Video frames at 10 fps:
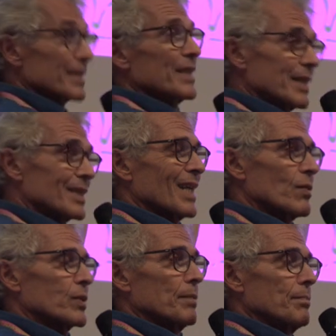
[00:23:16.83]

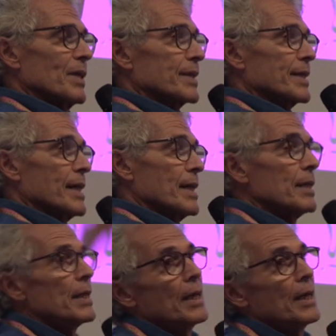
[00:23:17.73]
6000 BC,